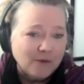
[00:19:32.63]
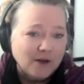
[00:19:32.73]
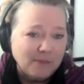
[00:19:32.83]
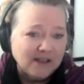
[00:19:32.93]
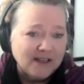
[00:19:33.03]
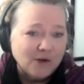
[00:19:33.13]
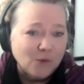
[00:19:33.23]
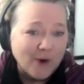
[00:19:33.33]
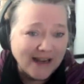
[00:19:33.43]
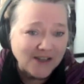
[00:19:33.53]
We're building a
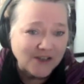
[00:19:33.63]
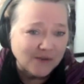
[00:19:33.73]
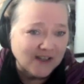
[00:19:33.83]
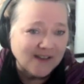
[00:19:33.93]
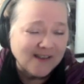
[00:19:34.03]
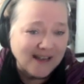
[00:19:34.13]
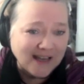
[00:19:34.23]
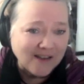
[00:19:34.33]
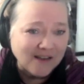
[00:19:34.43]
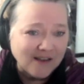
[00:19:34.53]
weight of
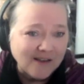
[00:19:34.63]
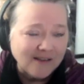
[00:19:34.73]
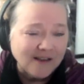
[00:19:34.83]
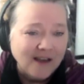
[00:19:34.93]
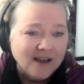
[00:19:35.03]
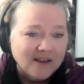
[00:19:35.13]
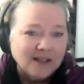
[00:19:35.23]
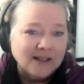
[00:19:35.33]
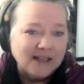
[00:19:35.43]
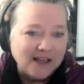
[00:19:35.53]
consensus
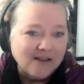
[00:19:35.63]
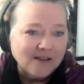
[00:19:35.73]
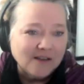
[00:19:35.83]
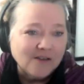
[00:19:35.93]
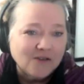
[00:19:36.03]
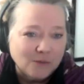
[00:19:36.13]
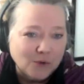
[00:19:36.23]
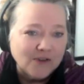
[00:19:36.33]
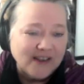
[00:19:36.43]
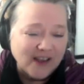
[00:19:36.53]
that leads us
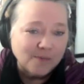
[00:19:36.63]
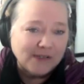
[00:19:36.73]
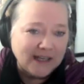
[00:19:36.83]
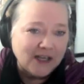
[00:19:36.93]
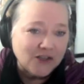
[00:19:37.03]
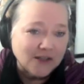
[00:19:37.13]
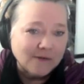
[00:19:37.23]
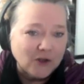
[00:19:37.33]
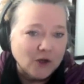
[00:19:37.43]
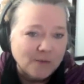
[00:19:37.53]
towards explanations
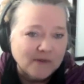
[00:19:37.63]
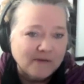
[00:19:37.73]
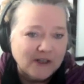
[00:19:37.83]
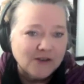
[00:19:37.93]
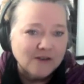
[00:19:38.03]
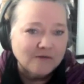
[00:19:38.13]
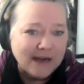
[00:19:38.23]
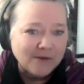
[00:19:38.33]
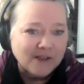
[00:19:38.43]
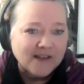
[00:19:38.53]
for the observations
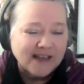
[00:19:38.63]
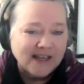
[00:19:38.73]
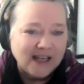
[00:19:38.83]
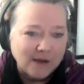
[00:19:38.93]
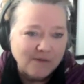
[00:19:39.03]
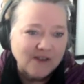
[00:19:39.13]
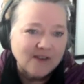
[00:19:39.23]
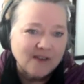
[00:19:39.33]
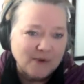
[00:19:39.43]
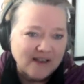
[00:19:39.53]
around us and gives
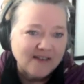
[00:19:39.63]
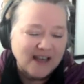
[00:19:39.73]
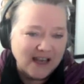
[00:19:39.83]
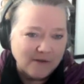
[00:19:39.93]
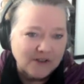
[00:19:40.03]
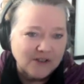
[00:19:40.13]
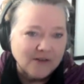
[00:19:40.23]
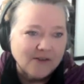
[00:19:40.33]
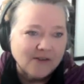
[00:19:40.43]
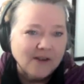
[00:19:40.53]
us the best
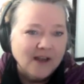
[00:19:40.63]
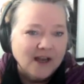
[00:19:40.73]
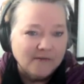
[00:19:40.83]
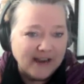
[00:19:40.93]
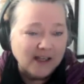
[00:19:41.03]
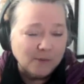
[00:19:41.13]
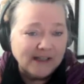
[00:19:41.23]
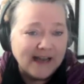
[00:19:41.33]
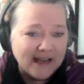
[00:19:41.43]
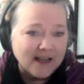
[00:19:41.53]
evidence available
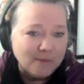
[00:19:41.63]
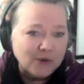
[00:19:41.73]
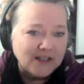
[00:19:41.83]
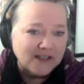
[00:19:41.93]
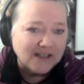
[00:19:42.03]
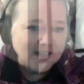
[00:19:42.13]
at that point in